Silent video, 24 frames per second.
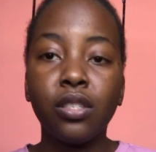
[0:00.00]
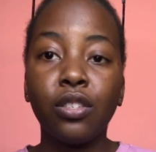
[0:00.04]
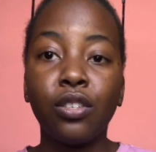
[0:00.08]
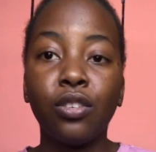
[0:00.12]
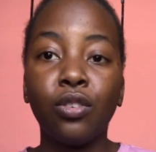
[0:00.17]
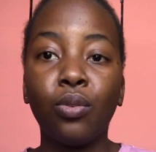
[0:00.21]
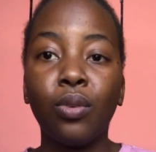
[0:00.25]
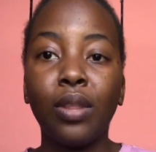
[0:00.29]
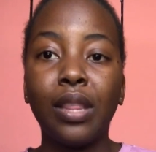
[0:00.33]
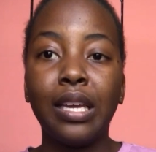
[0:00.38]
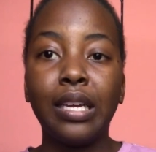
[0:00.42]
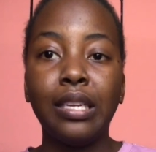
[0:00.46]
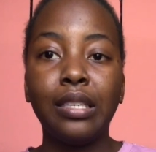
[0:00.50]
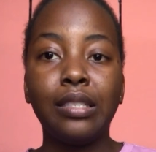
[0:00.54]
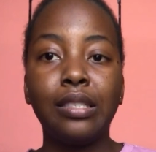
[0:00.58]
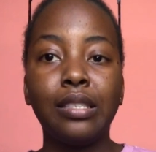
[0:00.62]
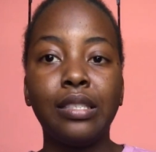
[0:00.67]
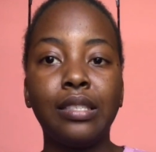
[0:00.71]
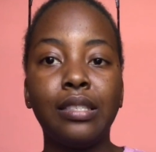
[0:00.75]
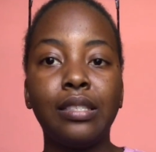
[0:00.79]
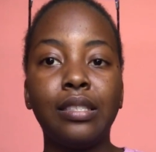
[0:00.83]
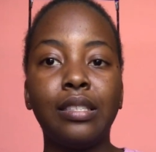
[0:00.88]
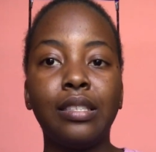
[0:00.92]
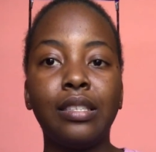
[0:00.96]
to know
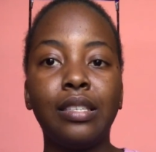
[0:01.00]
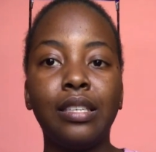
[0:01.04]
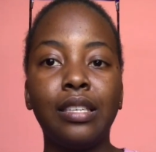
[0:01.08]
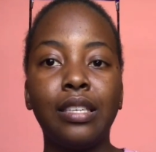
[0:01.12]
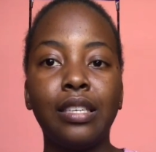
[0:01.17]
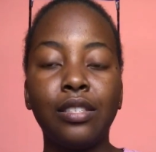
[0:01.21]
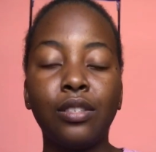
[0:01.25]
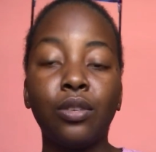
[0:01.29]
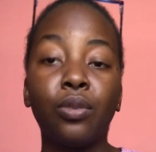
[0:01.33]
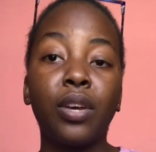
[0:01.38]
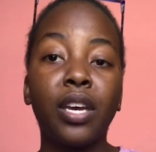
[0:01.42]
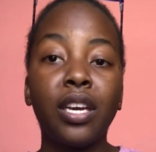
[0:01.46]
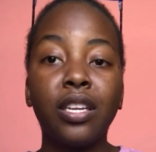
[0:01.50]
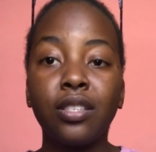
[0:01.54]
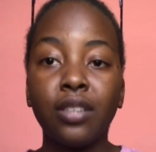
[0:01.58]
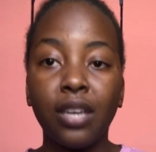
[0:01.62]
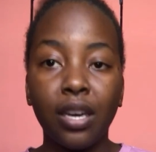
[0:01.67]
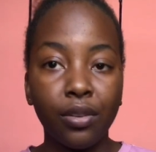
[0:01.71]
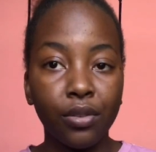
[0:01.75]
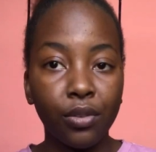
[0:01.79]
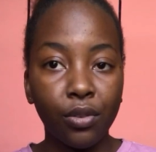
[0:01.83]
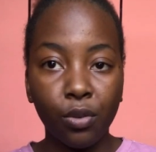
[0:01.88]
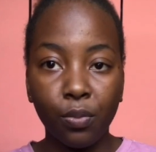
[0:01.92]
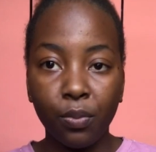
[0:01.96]
that it's okay to
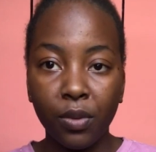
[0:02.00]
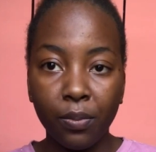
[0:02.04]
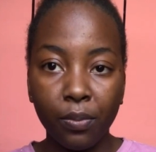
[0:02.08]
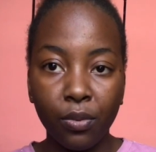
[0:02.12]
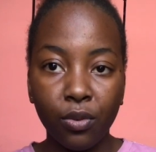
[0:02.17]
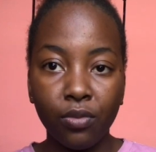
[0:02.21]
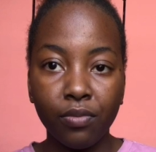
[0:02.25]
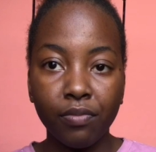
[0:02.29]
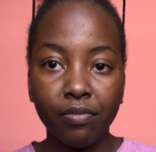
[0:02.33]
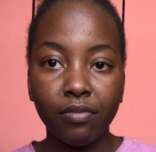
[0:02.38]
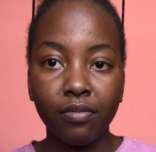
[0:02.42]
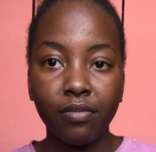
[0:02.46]
outgrow people.